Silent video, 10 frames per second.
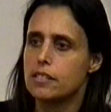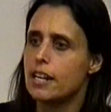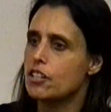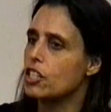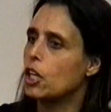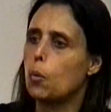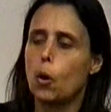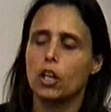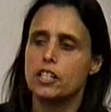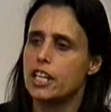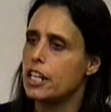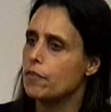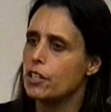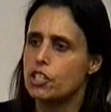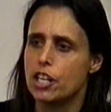Doesn't actually
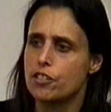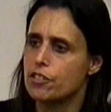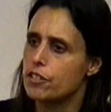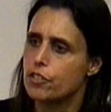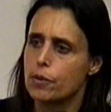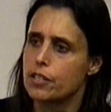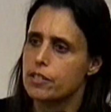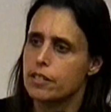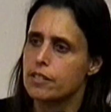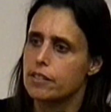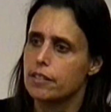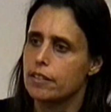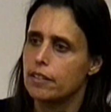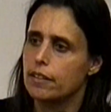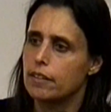qualitatively change our situation, does it?
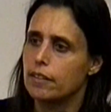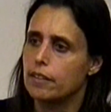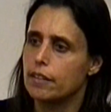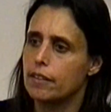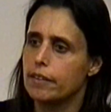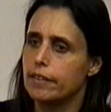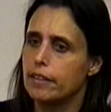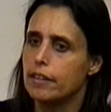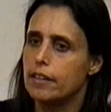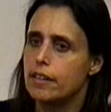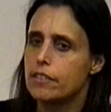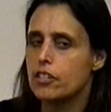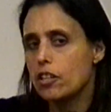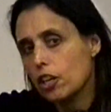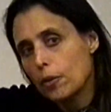No.
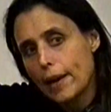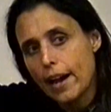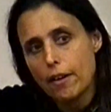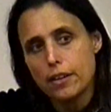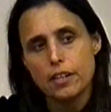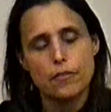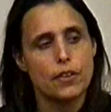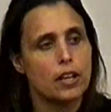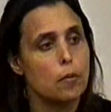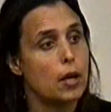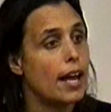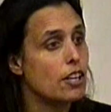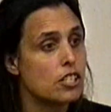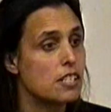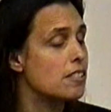So you look around and you figure, well,
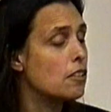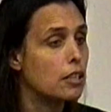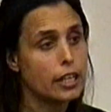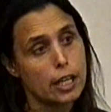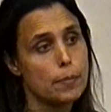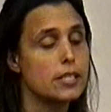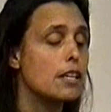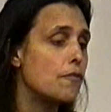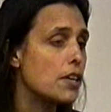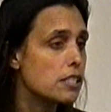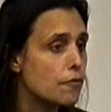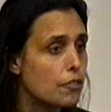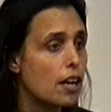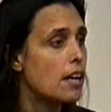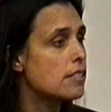actually, it doesn't look like anybody's going to fix
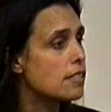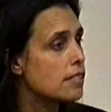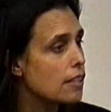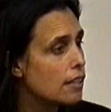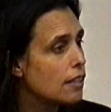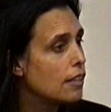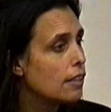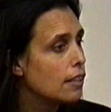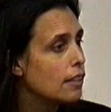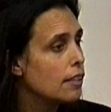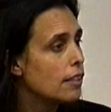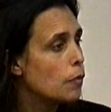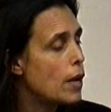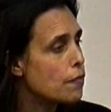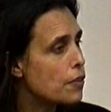it for us.
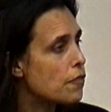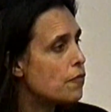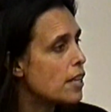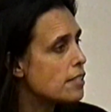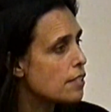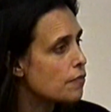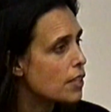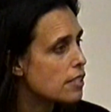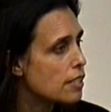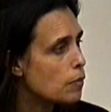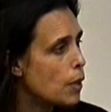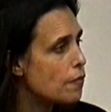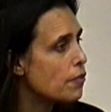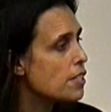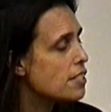Wait for the feds to fix it.
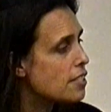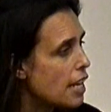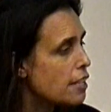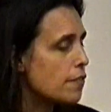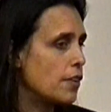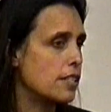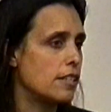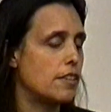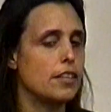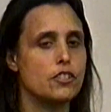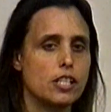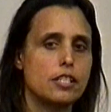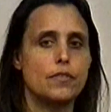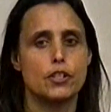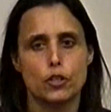Wait for the state to fix it. You think
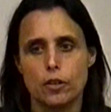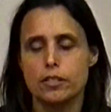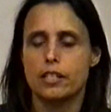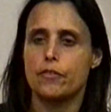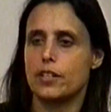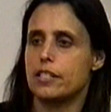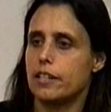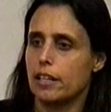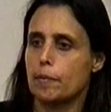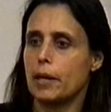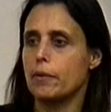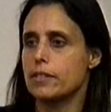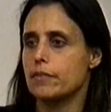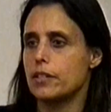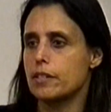Jesse Ventura's going to fix anything on
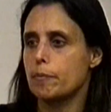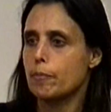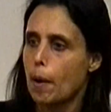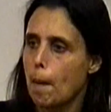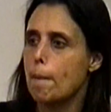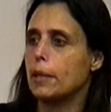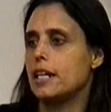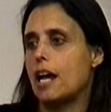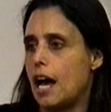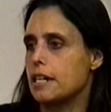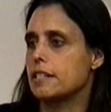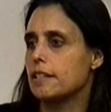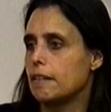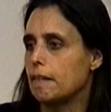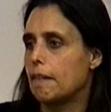my reservation? Probably
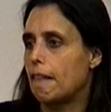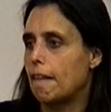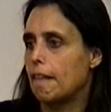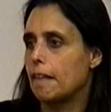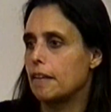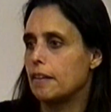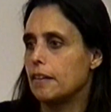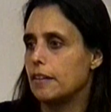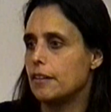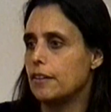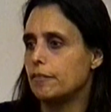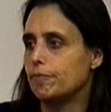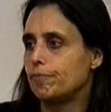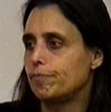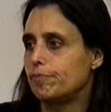not. You
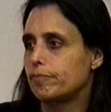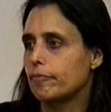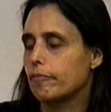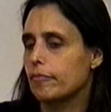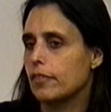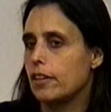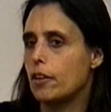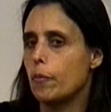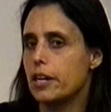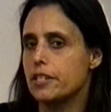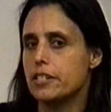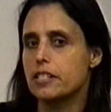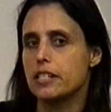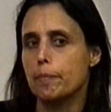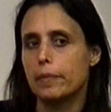know? I don't want to
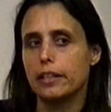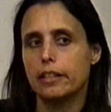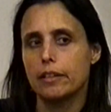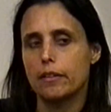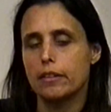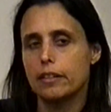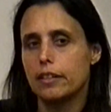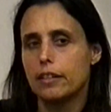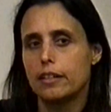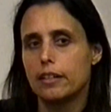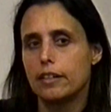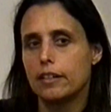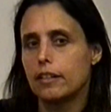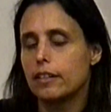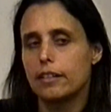diss him, but you know,
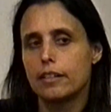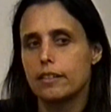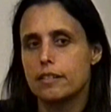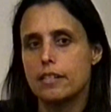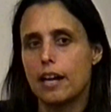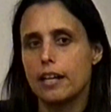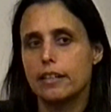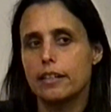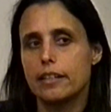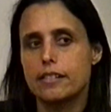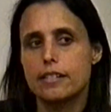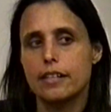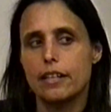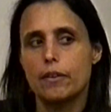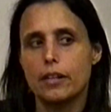it's not,
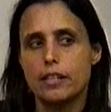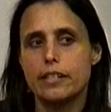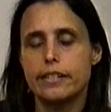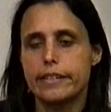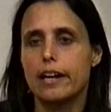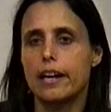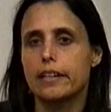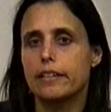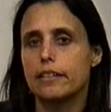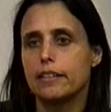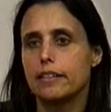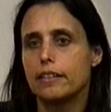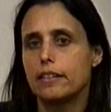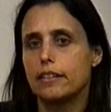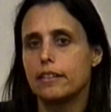it's, you know, he did not.
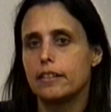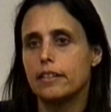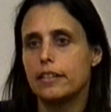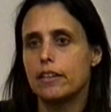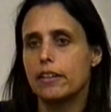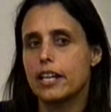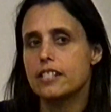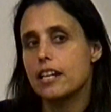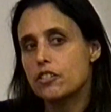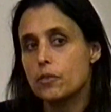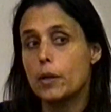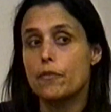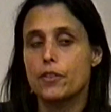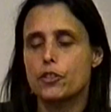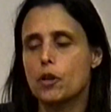In our case, I actually
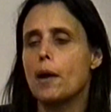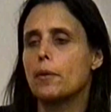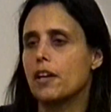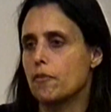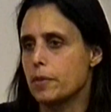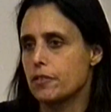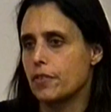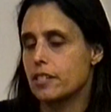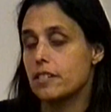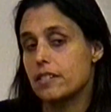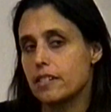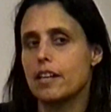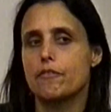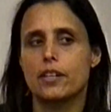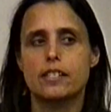waited for the tribal government to fix it,
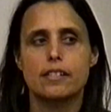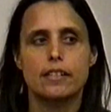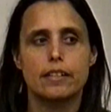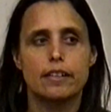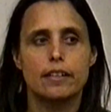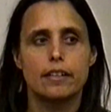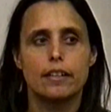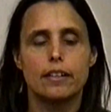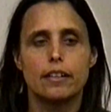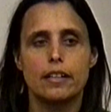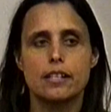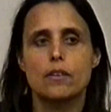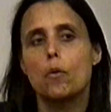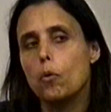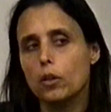did not fix it. That's a